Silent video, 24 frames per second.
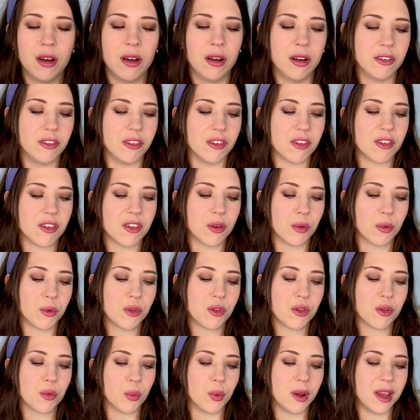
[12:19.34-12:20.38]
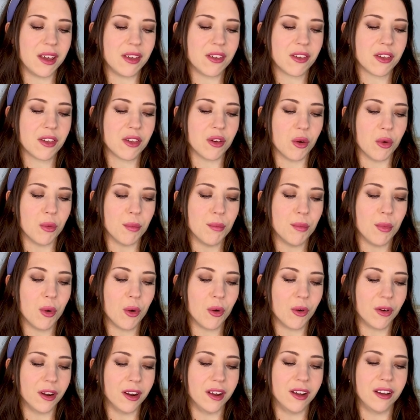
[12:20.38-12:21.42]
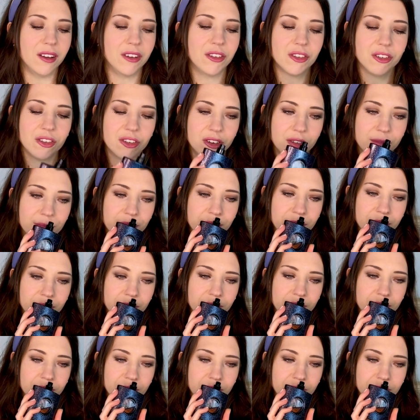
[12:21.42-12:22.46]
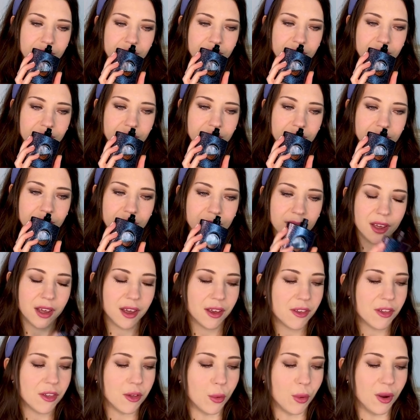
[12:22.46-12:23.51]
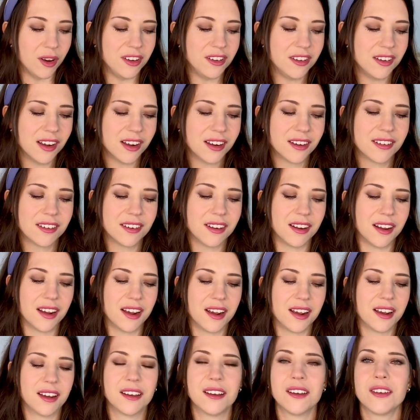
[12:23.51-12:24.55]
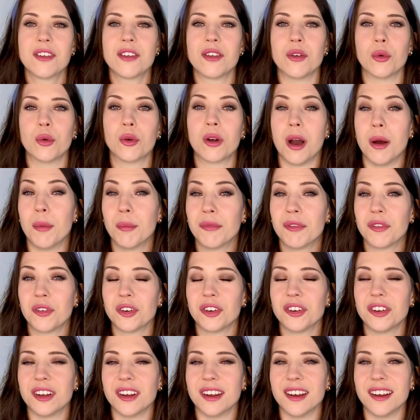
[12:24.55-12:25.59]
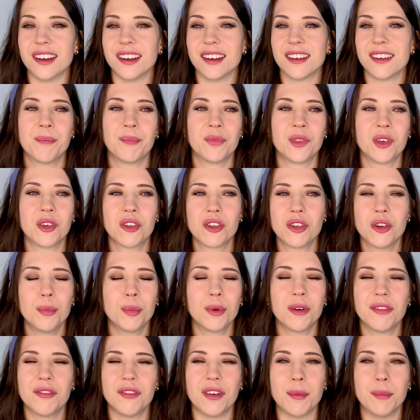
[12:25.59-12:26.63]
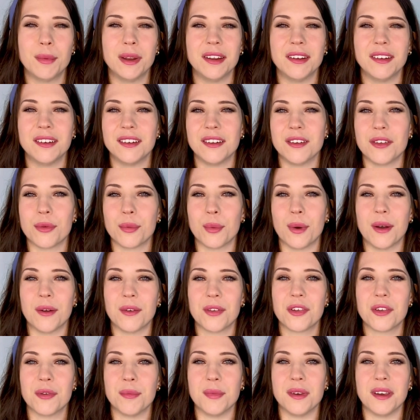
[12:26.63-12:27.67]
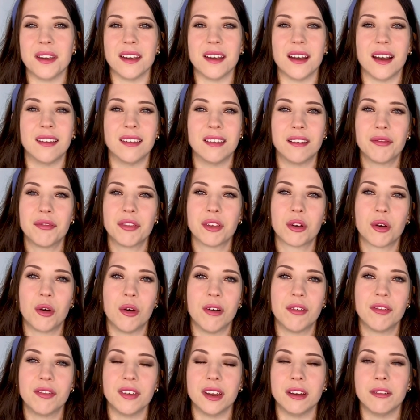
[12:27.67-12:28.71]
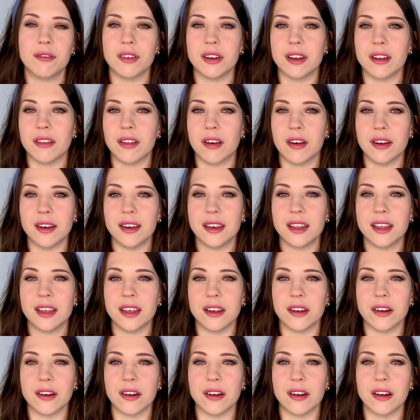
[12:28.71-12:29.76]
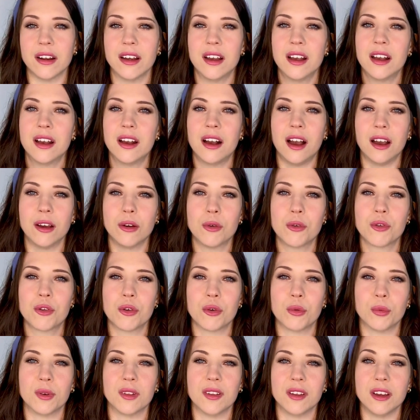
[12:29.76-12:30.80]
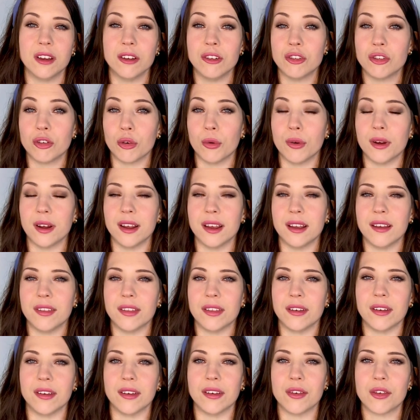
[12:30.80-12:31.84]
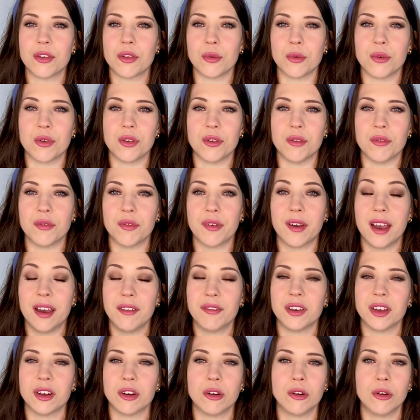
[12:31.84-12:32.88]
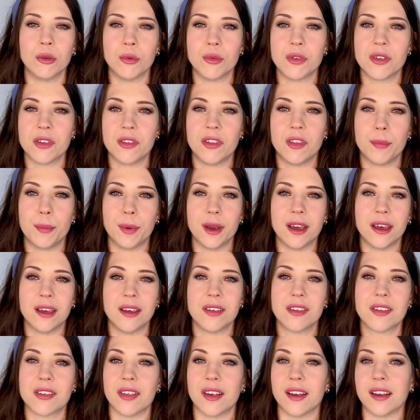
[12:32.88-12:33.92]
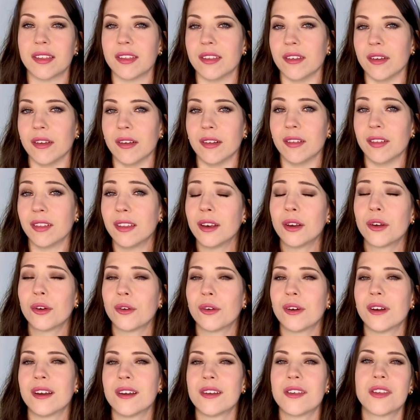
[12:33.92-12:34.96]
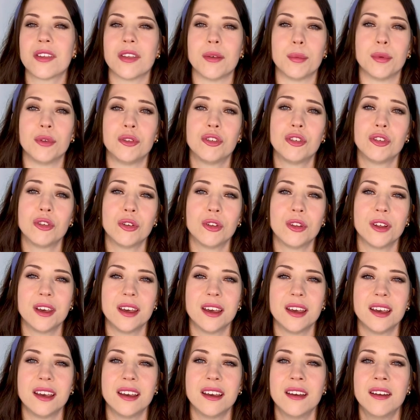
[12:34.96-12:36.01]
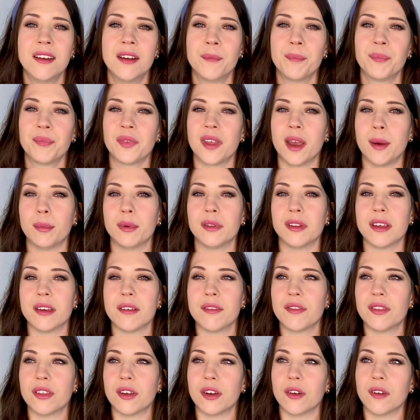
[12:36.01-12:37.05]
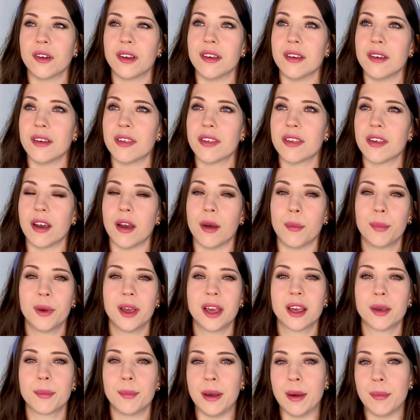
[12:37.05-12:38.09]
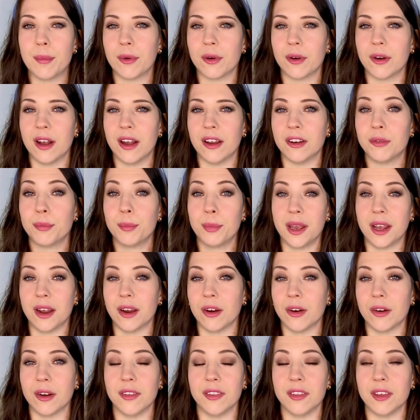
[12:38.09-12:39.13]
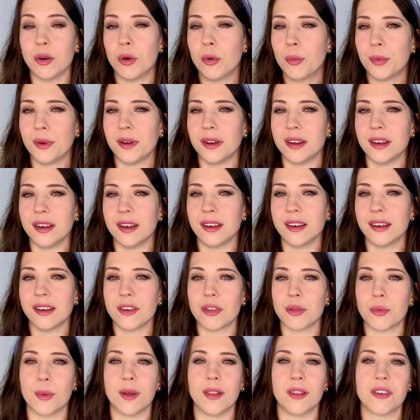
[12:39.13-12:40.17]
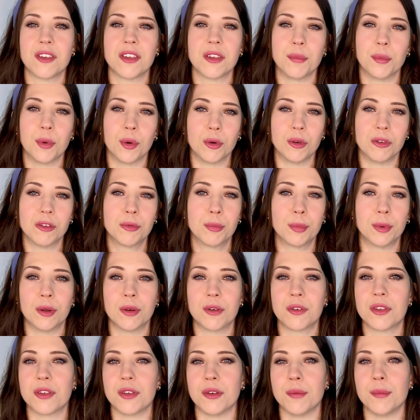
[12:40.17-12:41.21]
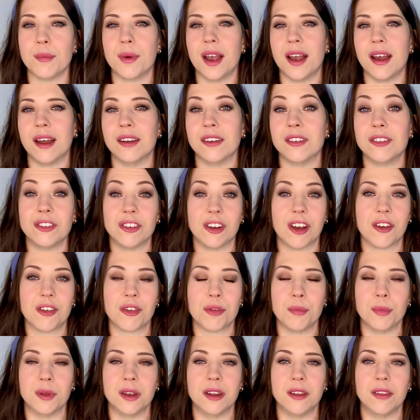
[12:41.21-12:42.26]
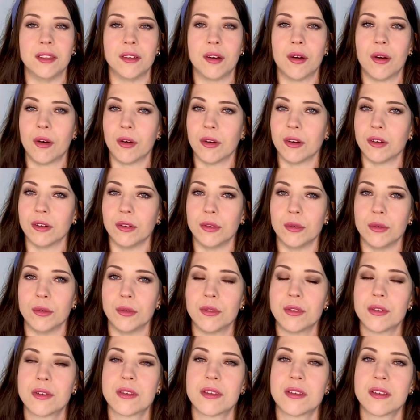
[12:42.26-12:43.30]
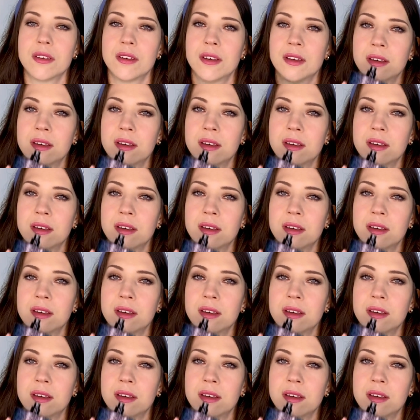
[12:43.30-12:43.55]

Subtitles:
Just so sweet, so Moorish, so addicting, so comforting. Super feminine as well to me. I love the coffee and vanilla in here. I also really enjoy the sort of heavier notes in the base, like the licorice, the patchouli. I believe there is a pink pepper and pear in the opening, as well as some orange blossom and jasmine in the heart notes.